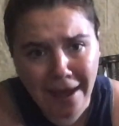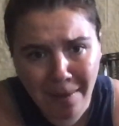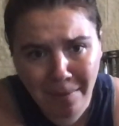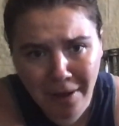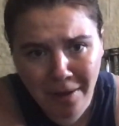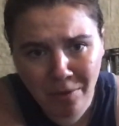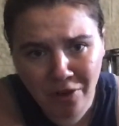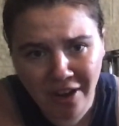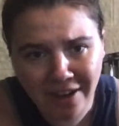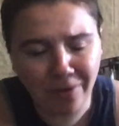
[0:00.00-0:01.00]
emblem,
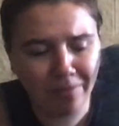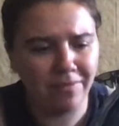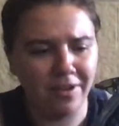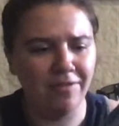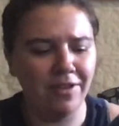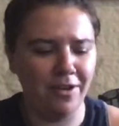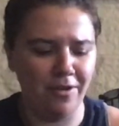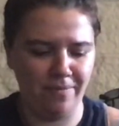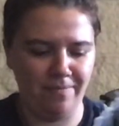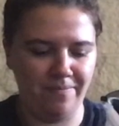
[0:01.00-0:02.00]
which I don't even
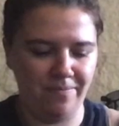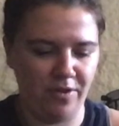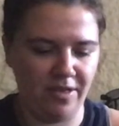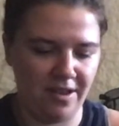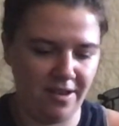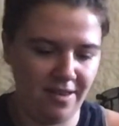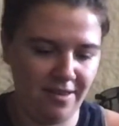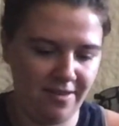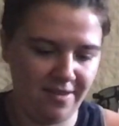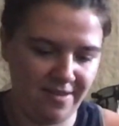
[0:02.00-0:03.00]
know what that
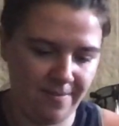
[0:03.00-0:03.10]
is.